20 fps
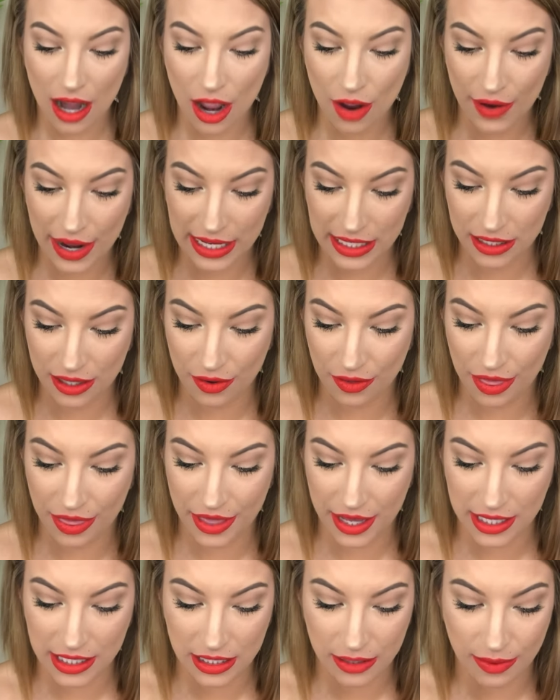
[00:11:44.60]
Okay, so
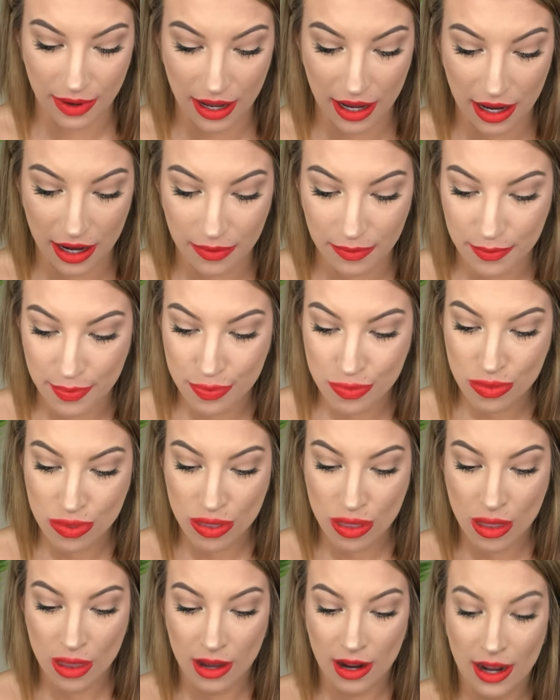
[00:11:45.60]
this one
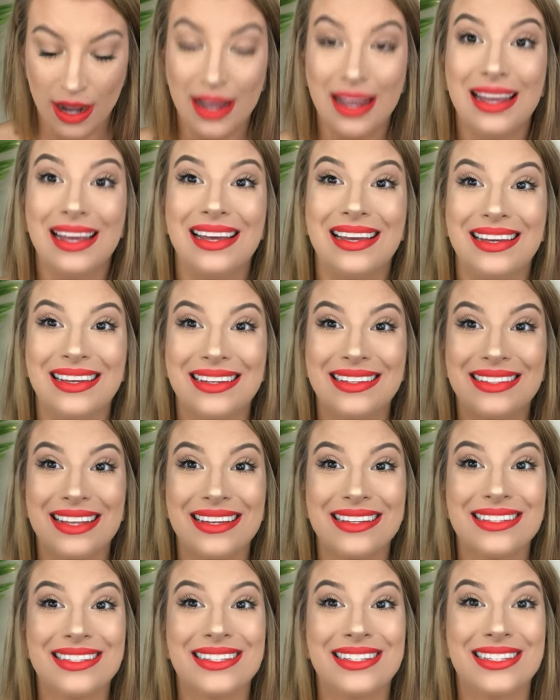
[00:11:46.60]
is
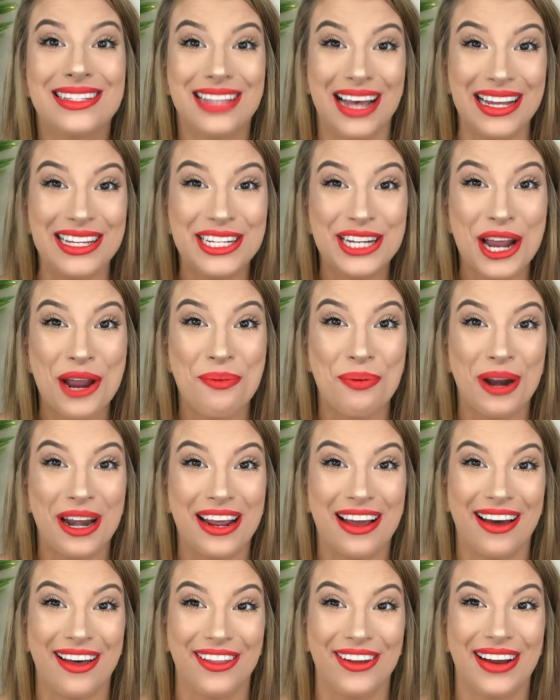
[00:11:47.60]
such a
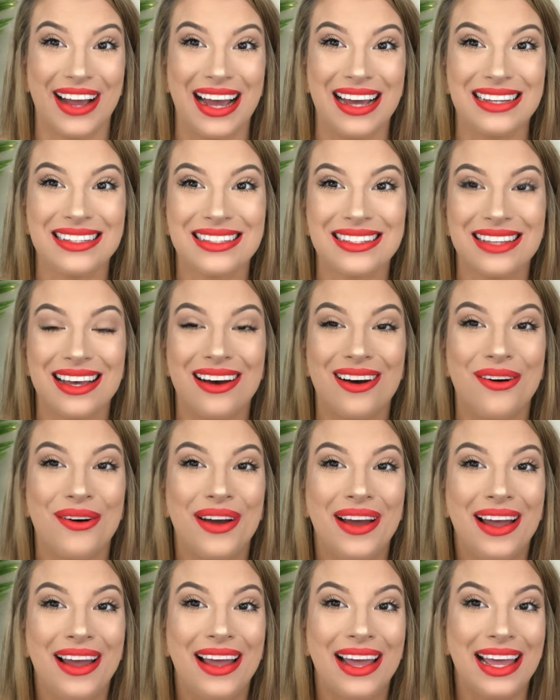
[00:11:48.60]
pretty color, guys.
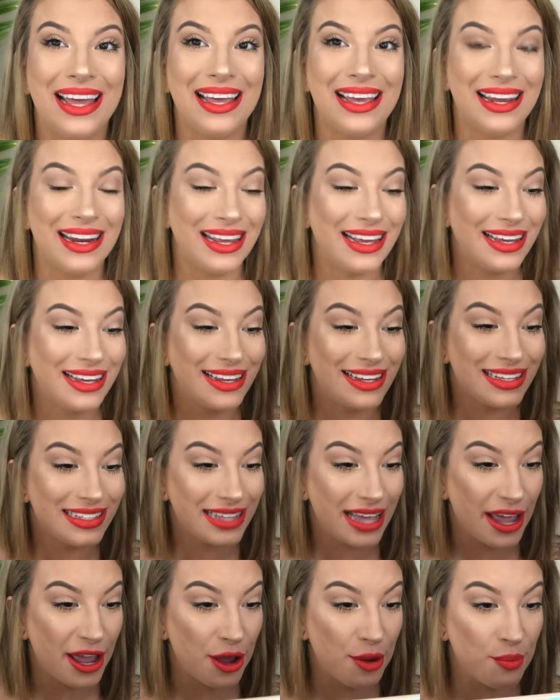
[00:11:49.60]
So it
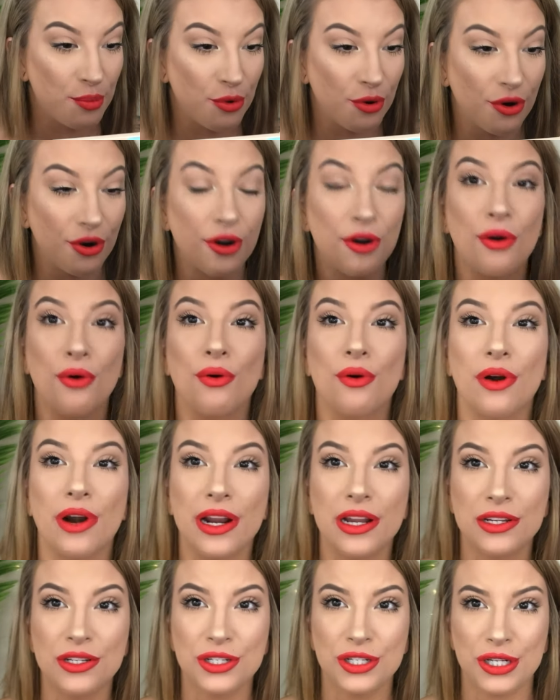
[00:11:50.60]
is a more
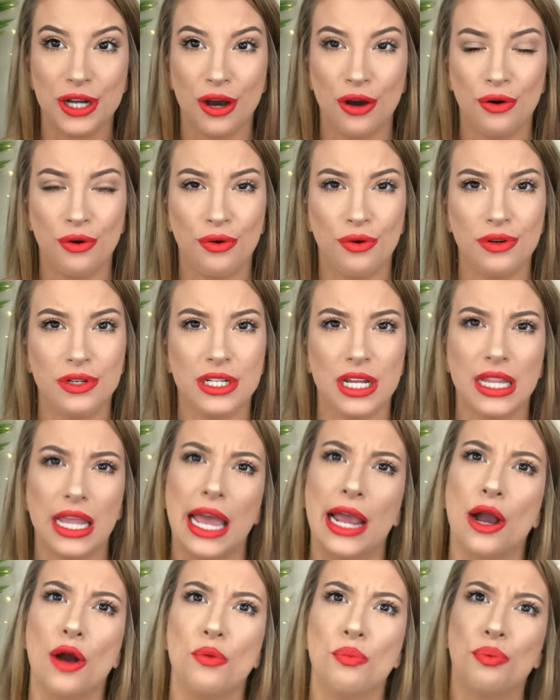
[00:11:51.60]
orange toned,
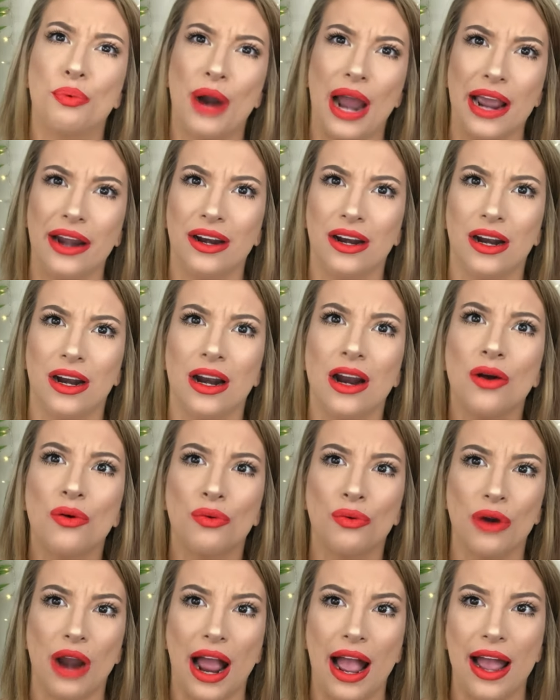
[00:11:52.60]
like brighter
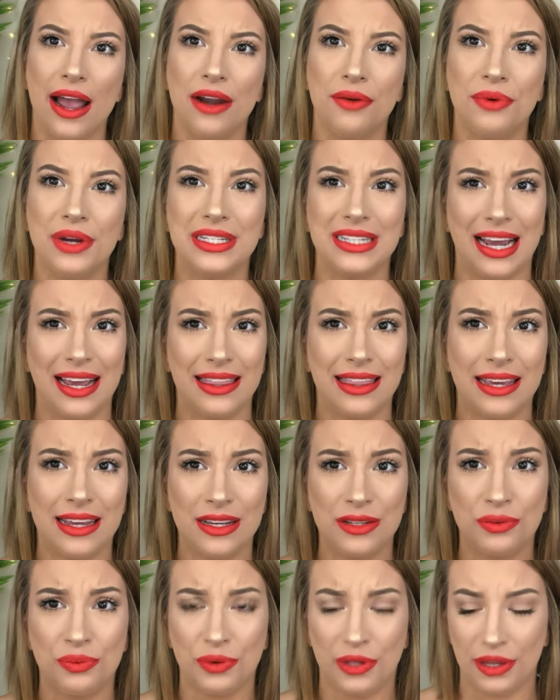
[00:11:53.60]
red, which I
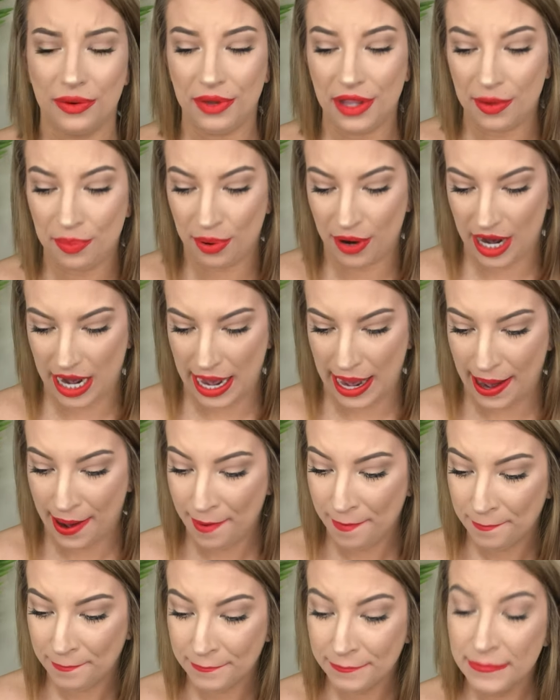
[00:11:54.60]
think is really, really
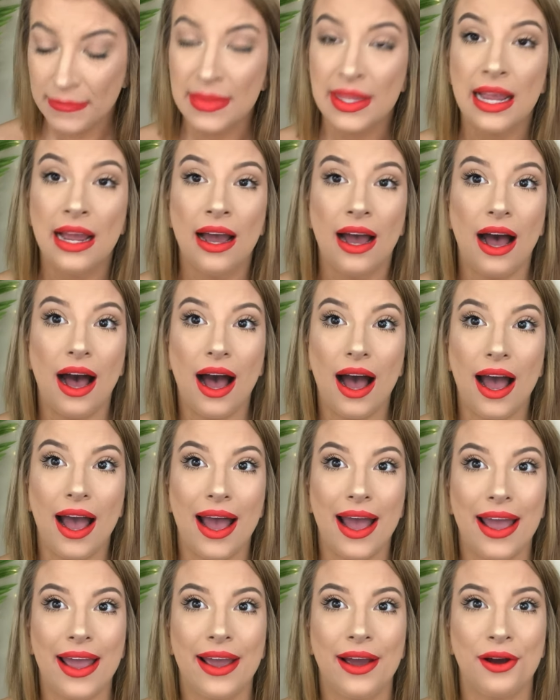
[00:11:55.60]
pretty.
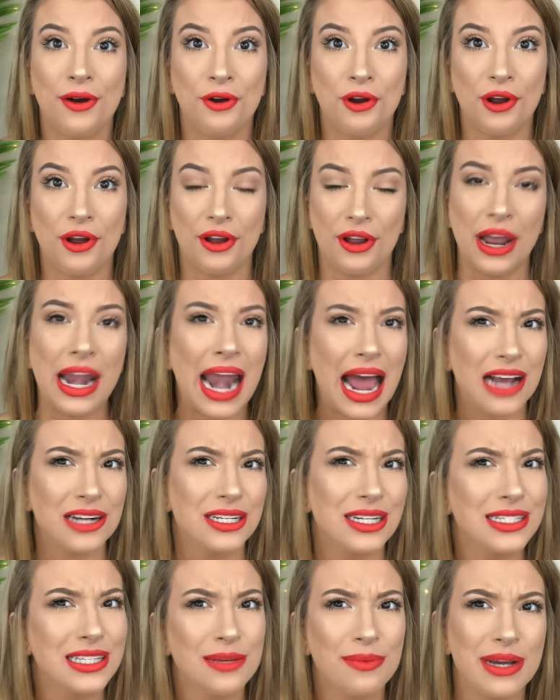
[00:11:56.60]
I can
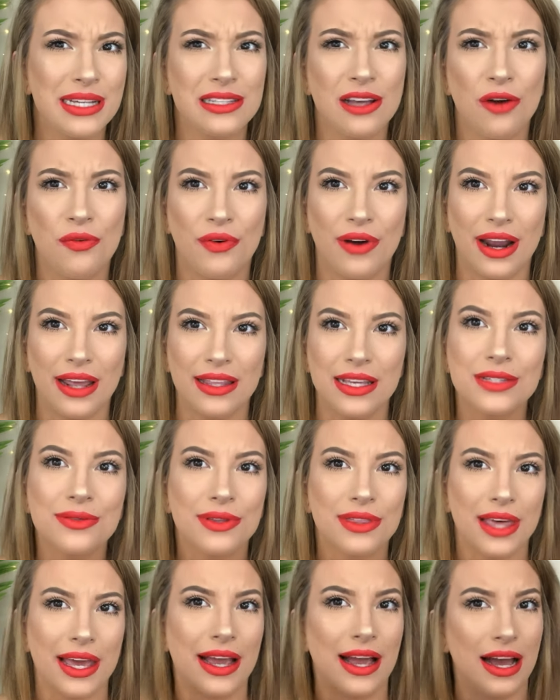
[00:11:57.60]
actually see myself wearing this
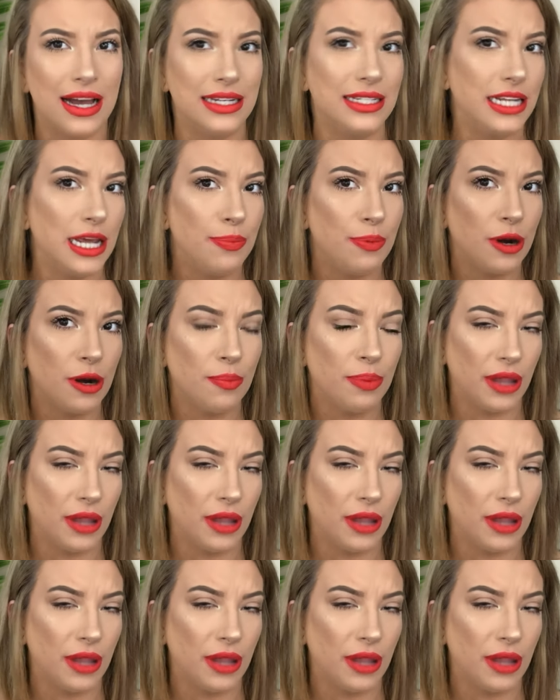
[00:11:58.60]
with like a deeper